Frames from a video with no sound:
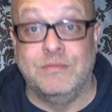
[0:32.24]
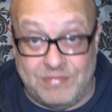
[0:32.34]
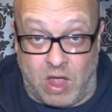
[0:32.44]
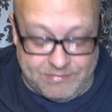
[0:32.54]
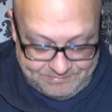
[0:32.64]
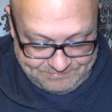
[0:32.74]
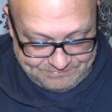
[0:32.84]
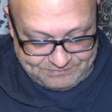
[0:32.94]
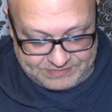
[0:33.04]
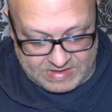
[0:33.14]
So,
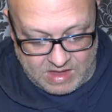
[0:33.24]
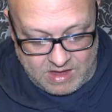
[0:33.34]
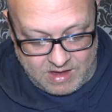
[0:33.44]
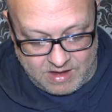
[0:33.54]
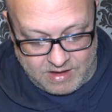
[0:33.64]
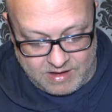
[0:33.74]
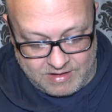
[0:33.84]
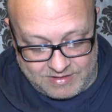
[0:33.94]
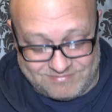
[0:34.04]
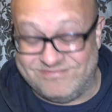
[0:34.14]

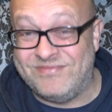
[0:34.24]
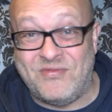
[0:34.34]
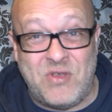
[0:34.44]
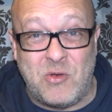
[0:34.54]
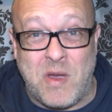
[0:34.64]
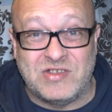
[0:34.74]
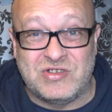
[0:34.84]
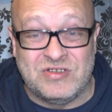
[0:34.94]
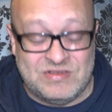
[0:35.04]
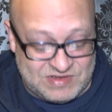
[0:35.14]
uh, a few
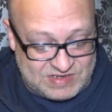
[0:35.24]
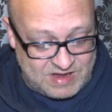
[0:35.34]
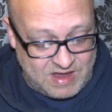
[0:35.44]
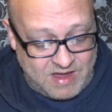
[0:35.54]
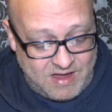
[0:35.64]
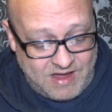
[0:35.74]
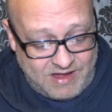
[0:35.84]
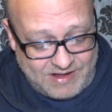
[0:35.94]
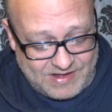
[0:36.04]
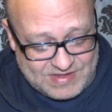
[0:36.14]
questions.
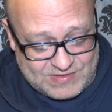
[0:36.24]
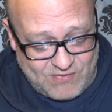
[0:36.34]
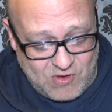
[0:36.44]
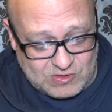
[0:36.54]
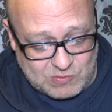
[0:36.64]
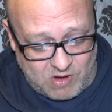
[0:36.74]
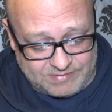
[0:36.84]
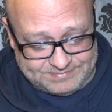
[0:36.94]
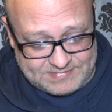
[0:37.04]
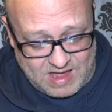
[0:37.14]
Uh, this first
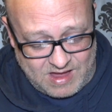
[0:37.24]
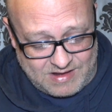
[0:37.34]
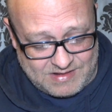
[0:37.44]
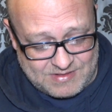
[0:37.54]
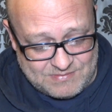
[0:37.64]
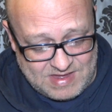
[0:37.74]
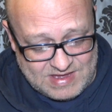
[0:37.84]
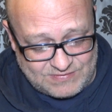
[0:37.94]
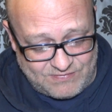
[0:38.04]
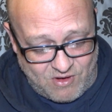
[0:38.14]
one um,
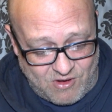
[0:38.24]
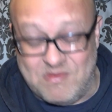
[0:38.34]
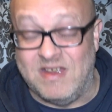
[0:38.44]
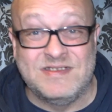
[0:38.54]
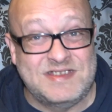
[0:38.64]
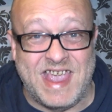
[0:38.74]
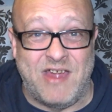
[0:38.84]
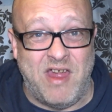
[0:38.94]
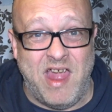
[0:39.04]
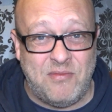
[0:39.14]
is from
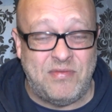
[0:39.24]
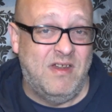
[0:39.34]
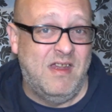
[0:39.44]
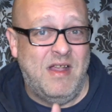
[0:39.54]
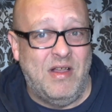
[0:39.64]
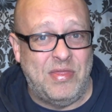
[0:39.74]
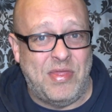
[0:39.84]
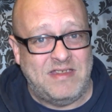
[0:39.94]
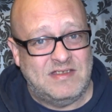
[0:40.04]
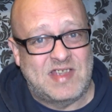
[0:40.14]
Sarah F.
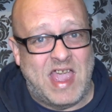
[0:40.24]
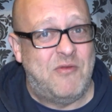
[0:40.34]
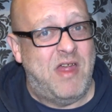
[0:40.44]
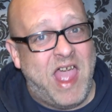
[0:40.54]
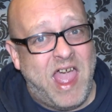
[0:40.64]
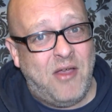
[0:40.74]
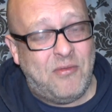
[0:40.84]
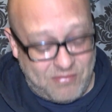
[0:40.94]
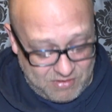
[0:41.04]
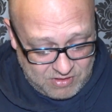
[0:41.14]
Thanks, Sarah
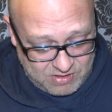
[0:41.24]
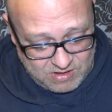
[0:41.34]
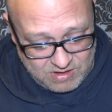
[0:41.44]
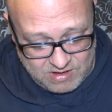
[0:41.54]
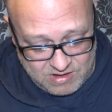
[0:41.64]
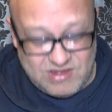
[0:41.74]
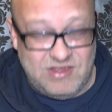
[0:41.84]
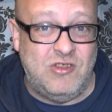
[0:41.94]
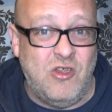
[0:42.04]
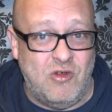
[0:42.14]
F.
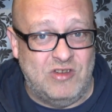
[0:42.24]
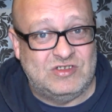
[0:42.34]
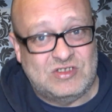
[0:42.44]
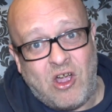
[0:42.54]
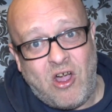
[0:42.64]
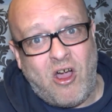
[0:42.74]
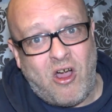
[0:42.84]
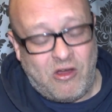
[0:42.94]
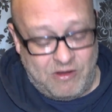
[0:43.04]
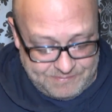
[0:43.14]
You're a
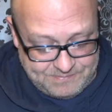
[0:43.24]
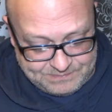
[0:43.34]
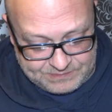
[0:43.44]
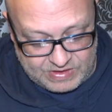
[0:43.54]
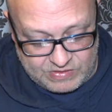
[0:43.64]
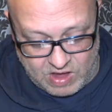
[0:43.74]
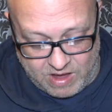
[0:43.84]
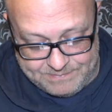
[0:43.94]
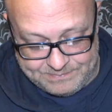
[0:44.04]
star. So,